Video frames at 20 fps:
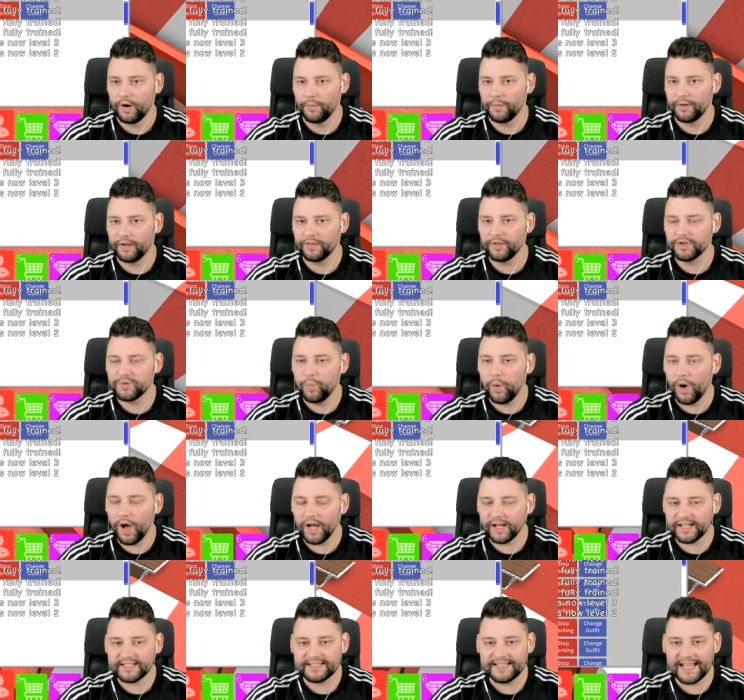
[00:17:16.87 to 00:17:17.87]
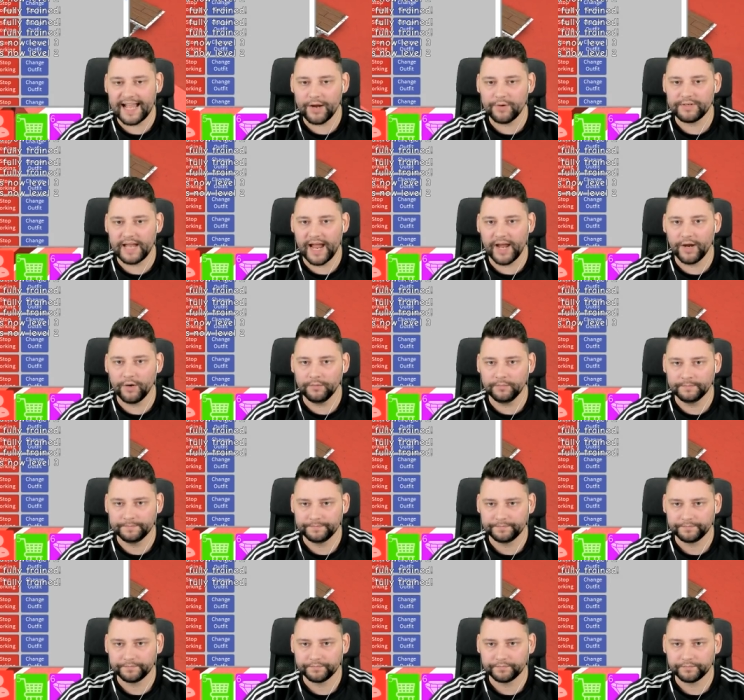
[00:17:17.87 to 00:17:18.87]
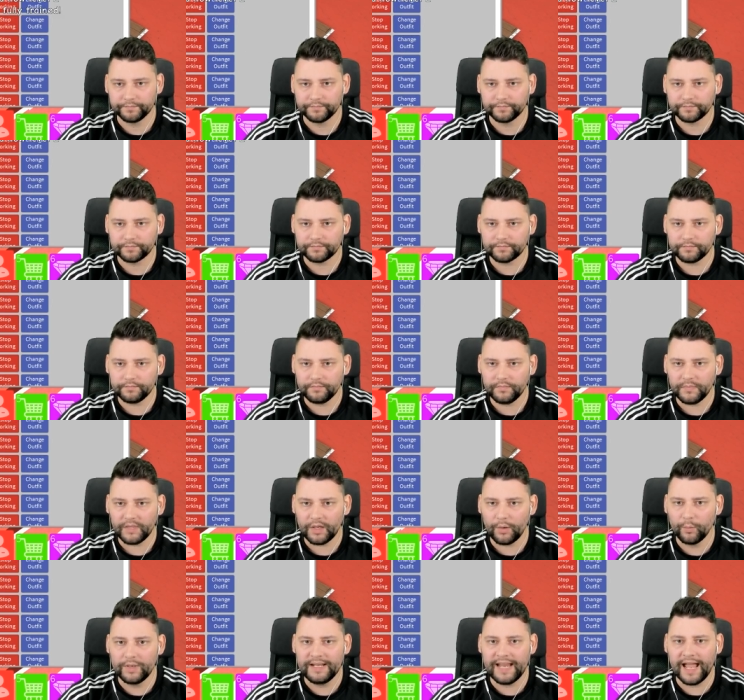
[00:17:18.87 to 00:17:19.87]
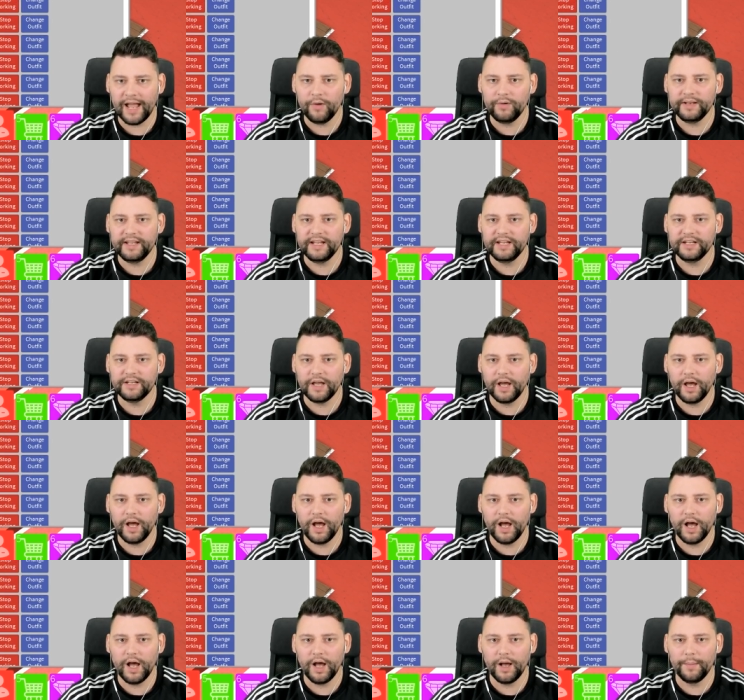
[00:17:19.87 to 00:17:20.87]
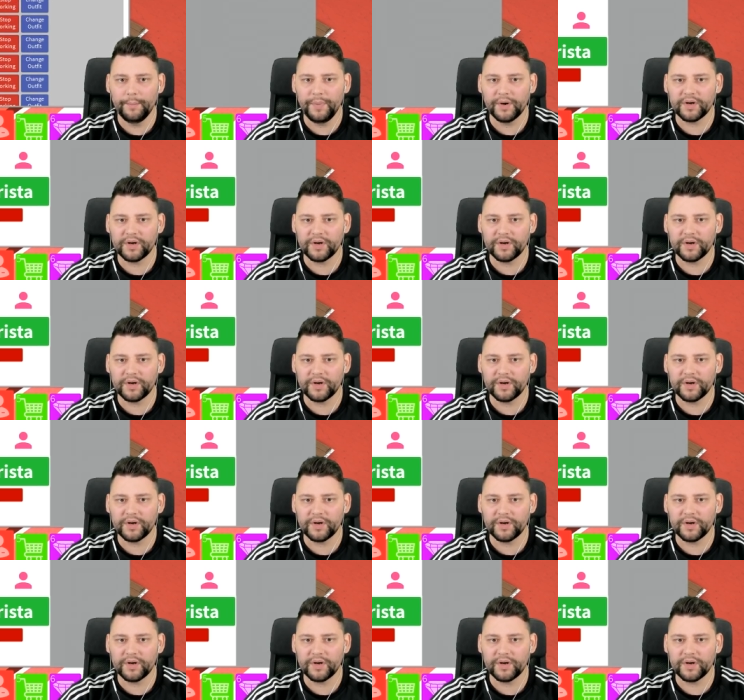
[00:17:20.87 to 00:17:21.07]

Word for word: Right, we got those workers now down. We now need uh,